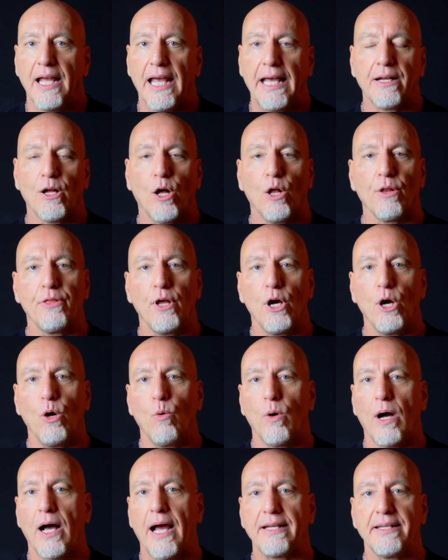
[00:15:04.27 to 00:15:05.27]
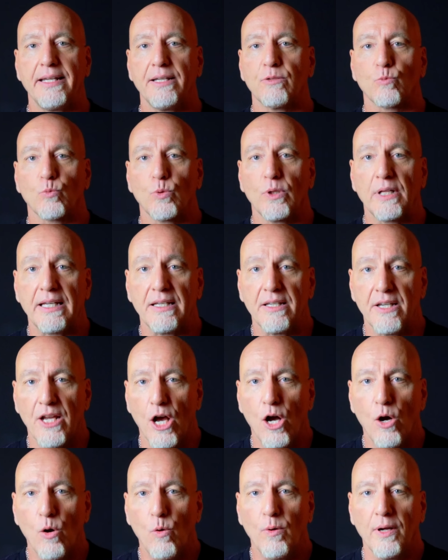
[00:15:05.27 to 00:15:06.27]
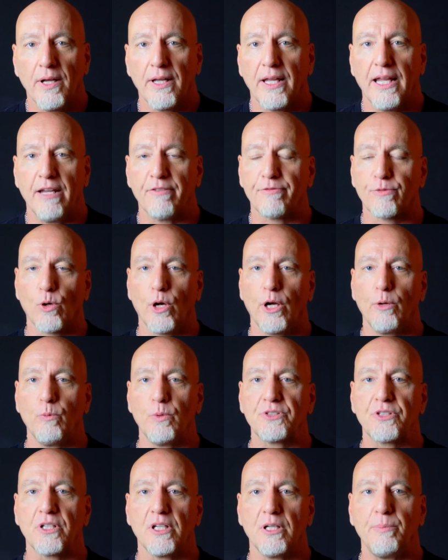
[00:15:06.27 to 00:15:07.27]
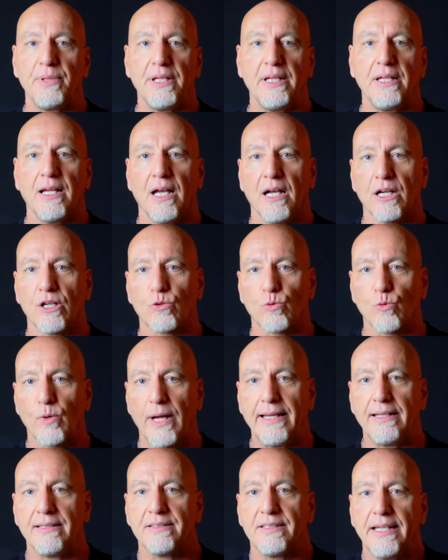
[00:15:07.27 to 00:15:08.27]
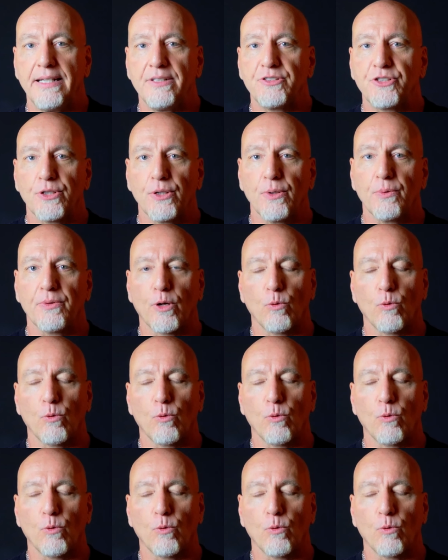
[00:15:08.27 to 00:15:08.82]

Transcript: And although I didn't really know if Roy was going to be a great teacher,